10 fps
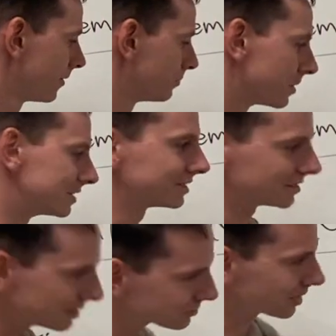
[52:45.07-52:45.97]
But it
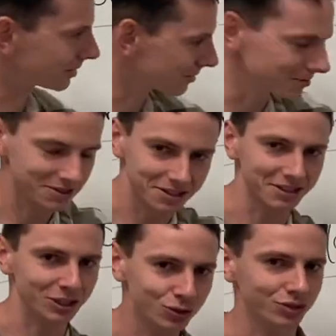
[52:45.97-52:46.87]
seems like there's
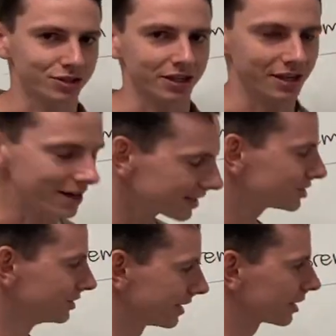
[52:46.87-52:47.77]
this interesting
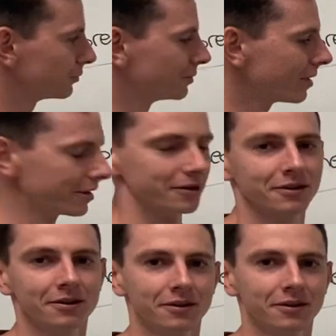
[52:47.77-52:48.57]
connection that can be made.